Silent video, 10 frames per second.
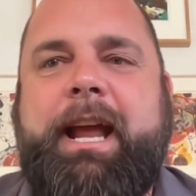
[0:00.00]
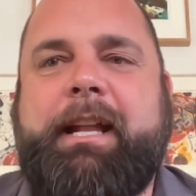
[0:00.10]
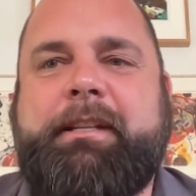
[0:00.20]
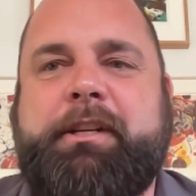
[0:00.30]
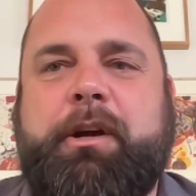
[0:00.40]

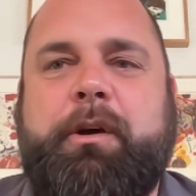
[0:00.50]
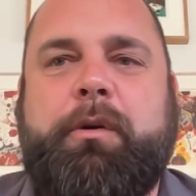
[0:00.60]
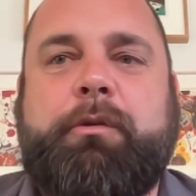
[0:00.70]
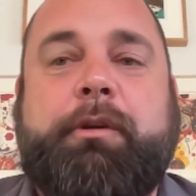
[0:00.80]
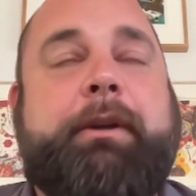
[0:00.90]
And
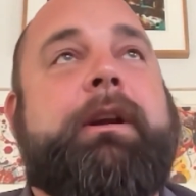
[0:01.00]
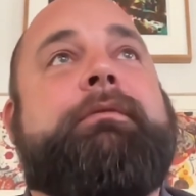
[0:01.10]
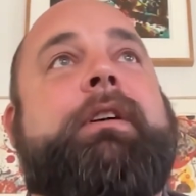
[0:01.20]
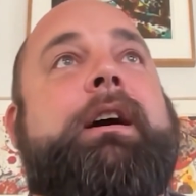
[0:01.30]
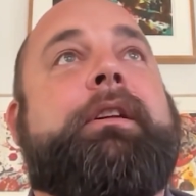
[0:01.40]
so
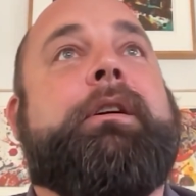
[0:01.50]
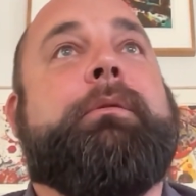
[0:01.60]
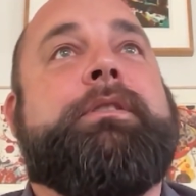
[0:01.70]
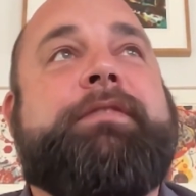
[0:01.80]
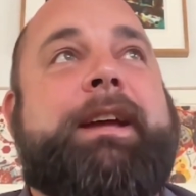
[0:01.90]

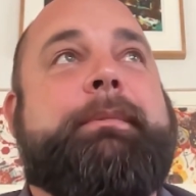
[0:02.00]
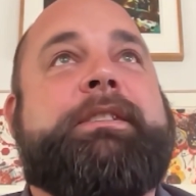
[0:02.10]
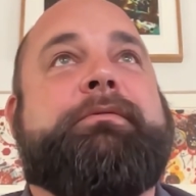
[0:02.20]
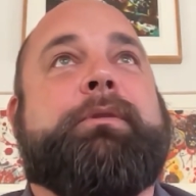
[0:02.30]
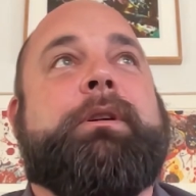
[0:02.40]
great-grandfather was
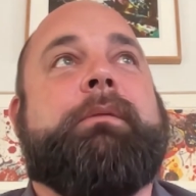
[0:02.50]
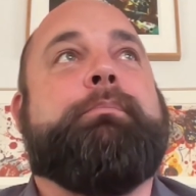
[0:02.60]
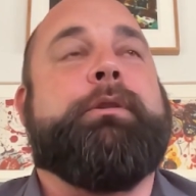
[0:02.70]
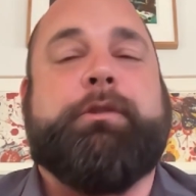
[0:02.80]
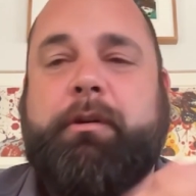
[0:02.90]
famous for
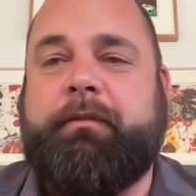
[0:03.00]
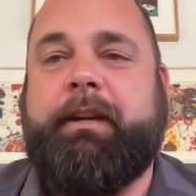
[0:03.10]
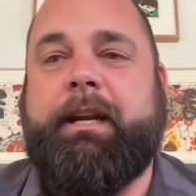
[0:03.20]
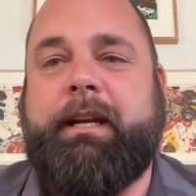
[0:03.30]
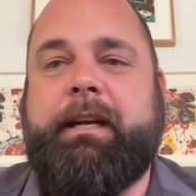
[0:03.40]

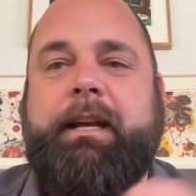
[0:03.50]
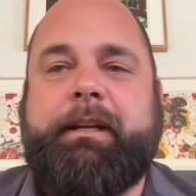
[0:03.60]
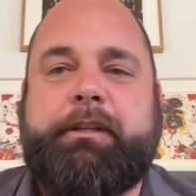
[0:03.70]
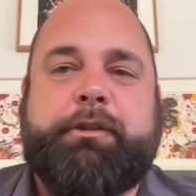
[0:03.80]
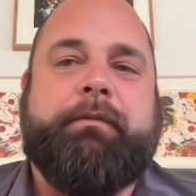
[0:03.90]
preserving
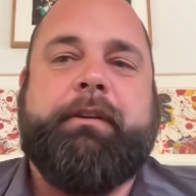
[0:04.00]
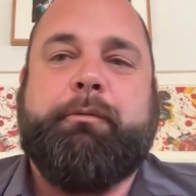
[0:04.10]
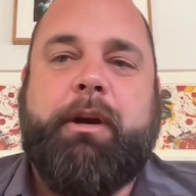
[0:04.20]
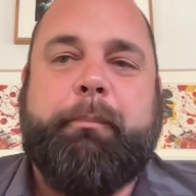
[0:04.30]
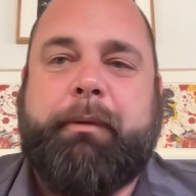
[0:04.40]
and
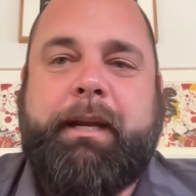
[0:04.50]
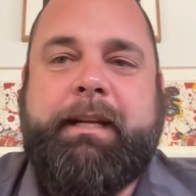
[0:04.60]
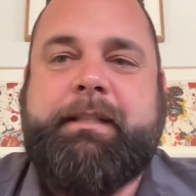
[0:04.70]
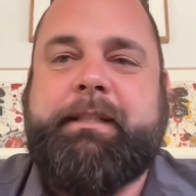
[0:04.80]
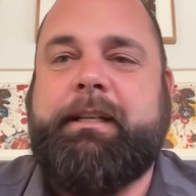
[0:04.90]
conserving rare
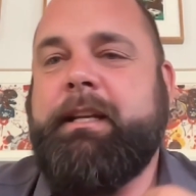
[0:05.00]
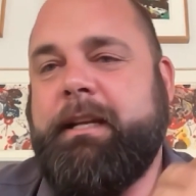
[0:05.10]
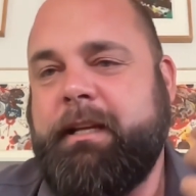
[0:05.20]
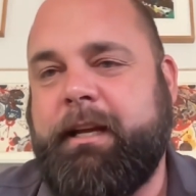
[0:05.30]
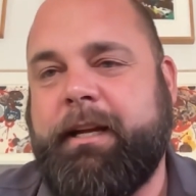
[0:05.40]
plants.
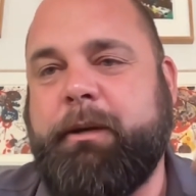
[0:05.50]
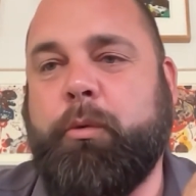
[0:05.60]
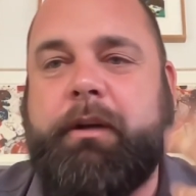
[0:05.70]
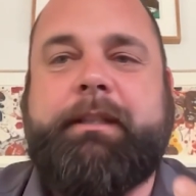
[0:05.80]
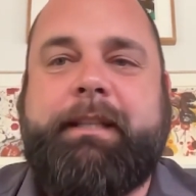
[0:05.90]
He
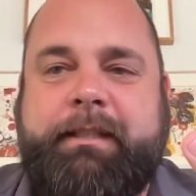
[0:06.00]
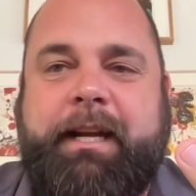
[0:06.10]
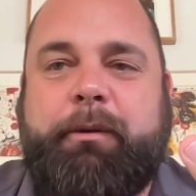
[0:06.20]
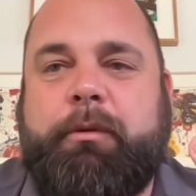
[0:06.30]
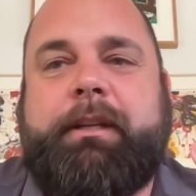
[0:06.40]
worked at the
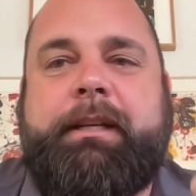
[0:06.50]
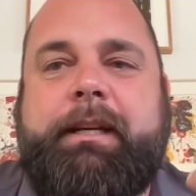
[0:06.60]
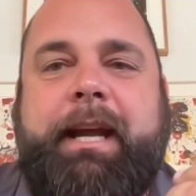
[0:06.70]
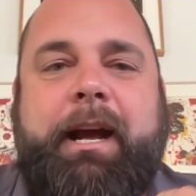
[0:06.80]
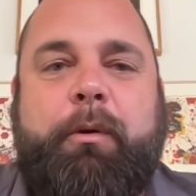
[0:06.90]
site where the
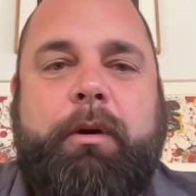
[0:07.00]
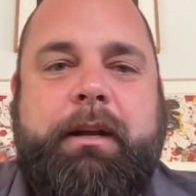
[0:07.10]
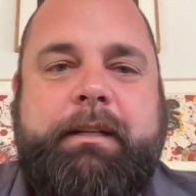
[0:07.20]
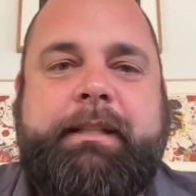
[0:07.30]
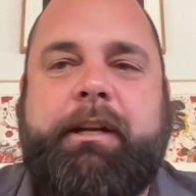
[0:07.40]
cacao
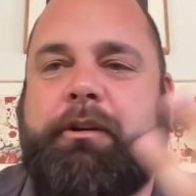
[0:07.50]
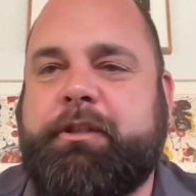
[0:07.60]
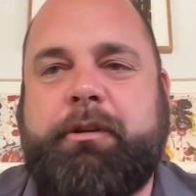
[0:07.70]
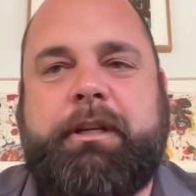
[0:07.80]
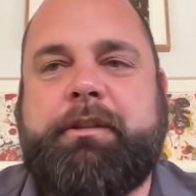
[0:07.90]
was. He
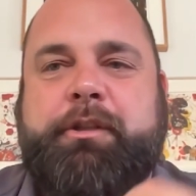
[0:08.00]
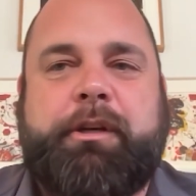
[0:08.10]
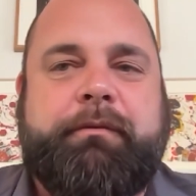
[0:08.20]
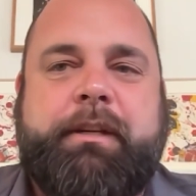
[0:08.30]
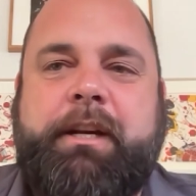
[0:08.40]
also
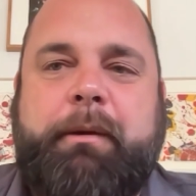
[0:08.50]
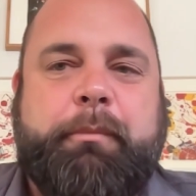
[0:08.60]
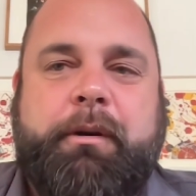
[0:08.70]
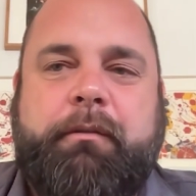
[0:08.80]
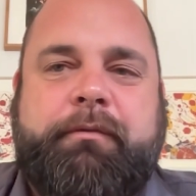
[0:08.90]
conserved a
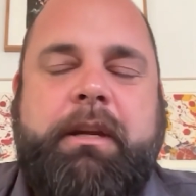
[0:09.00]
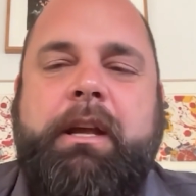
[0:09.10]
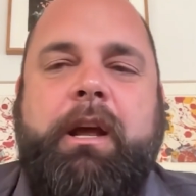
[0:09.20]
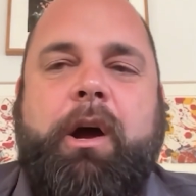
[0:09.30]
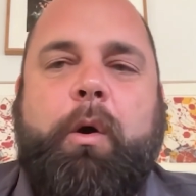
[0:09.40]
number of
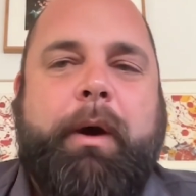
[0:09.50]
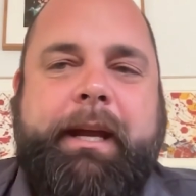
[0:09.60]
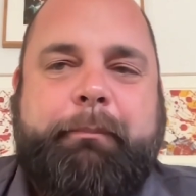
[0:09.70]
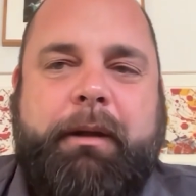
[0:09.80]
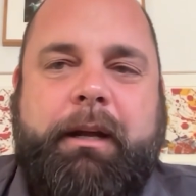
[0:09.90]

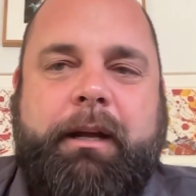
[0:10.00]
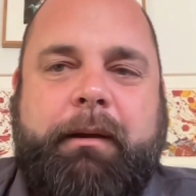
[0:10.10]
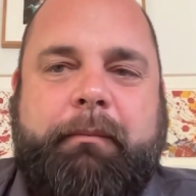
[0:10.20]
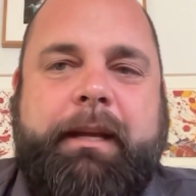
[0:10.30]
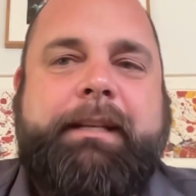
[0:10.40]
Hawaiian
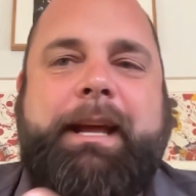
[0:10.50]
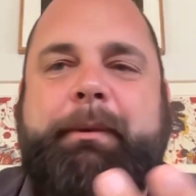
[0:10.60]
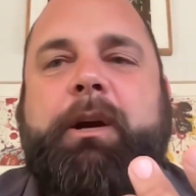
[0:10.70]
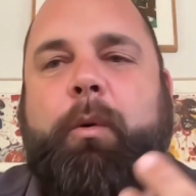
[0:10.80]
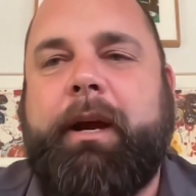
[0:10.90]

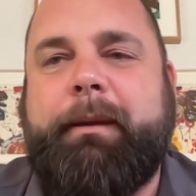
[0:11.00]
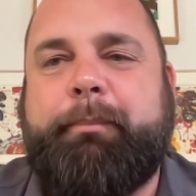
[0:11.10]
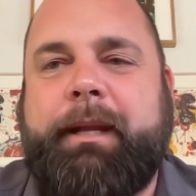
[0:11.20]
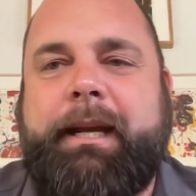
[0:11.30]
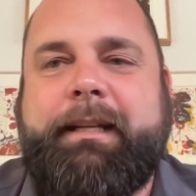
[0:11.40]
endemic
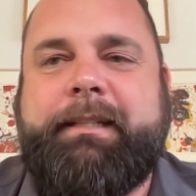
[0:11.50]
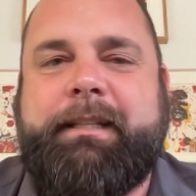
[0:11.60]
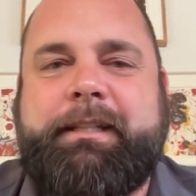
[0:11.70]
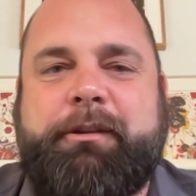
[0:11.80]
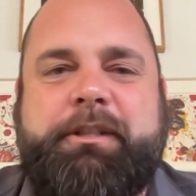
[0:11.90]
Hawaiian
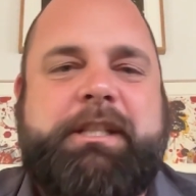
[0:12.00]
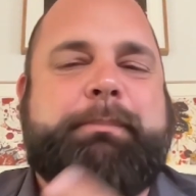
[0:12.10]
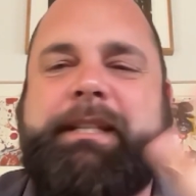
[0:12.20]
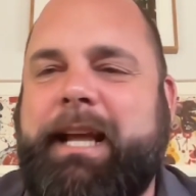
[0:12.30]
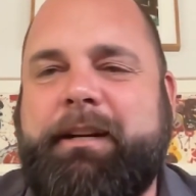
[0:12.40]
plants. And so there's this
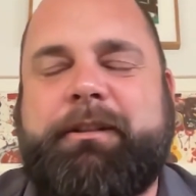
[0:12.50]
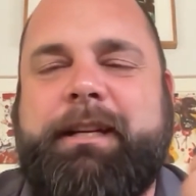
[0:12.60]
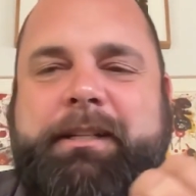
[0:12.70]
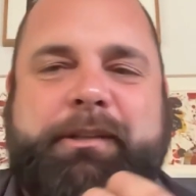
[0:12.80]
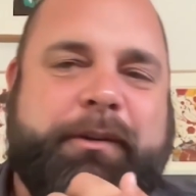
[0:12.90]
botanical
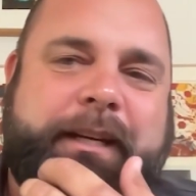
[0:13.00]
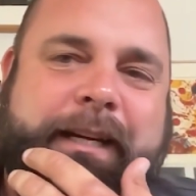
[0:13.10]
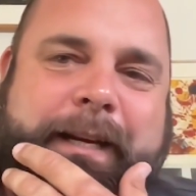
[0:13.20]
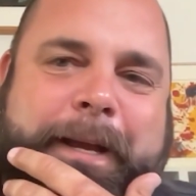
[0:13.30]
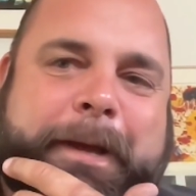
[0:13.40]
history.